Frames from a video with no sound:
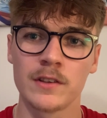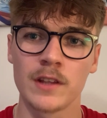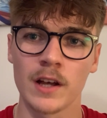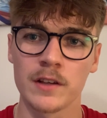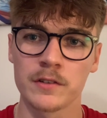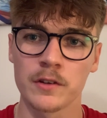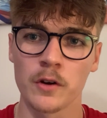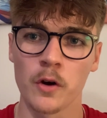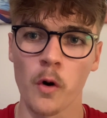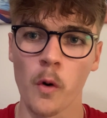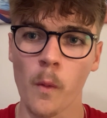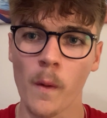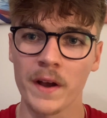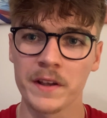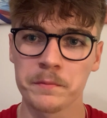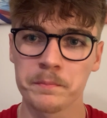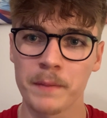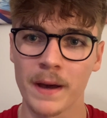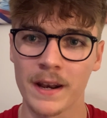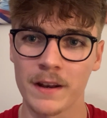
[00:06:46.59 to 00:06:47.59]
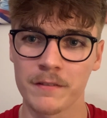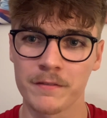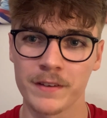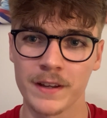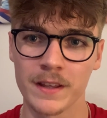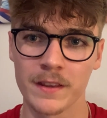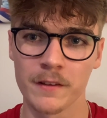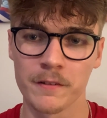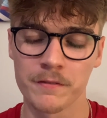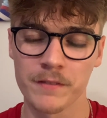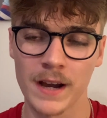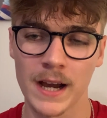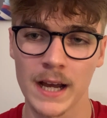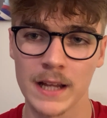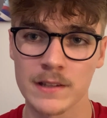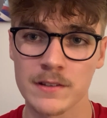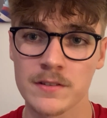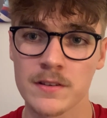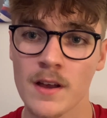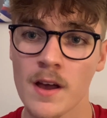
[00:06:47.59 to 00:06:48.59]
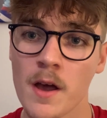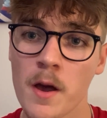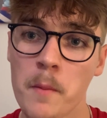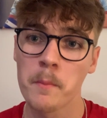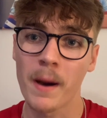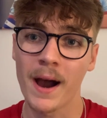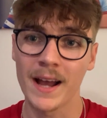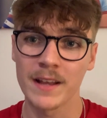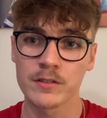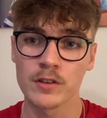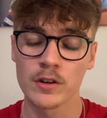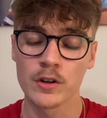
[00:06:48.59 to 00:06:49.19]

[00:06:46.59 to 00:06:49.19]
doesn't always benefit the fans, but as a